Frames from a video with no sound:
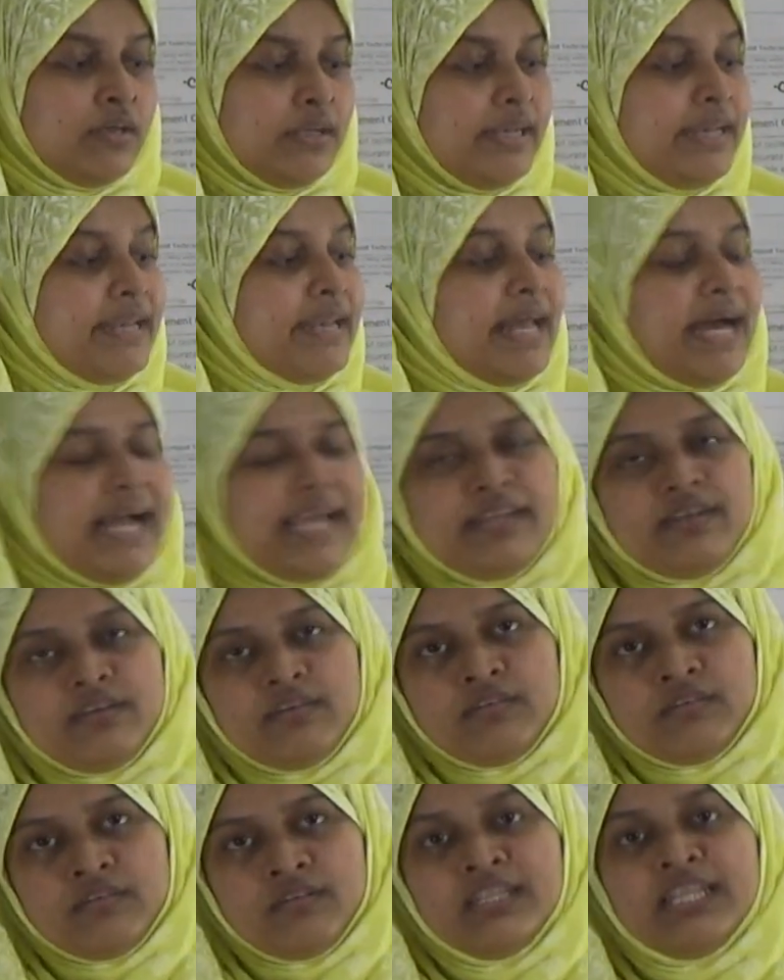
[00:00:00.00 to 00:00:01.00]
9.
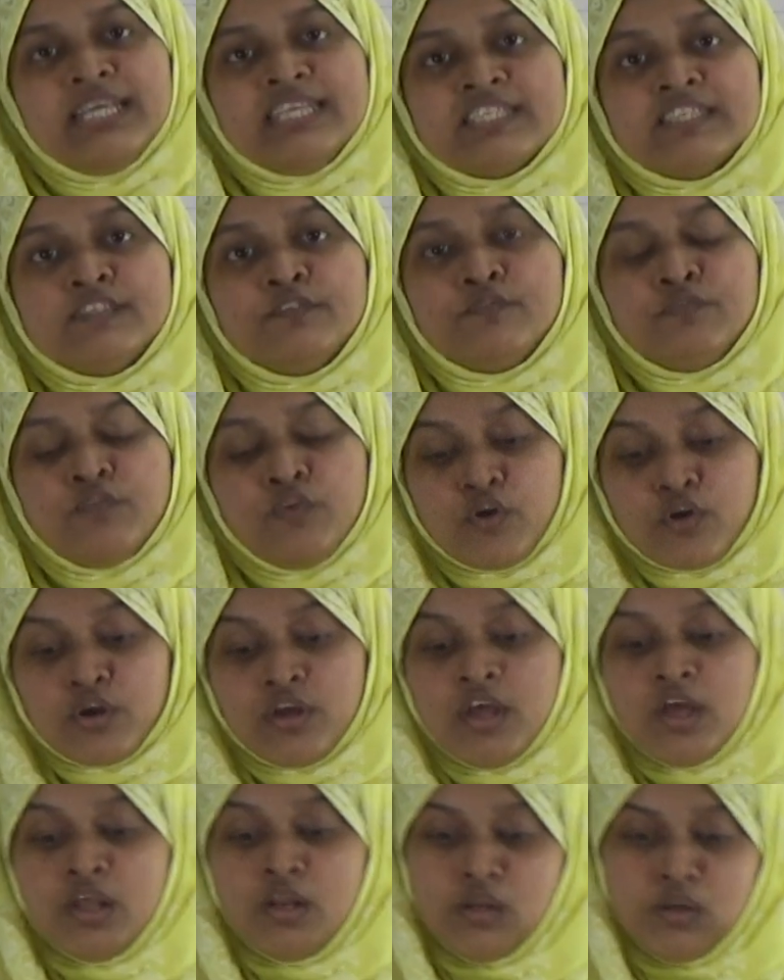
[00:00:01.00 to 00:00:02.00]
Lesson 4.
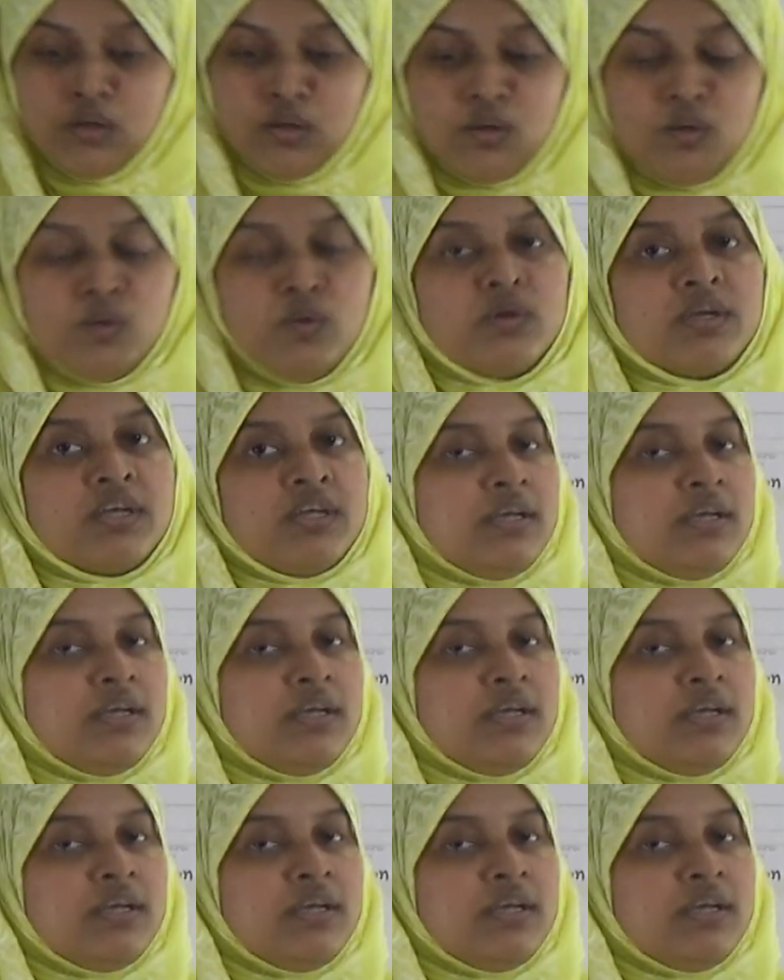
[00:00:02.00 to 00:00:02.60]
Look,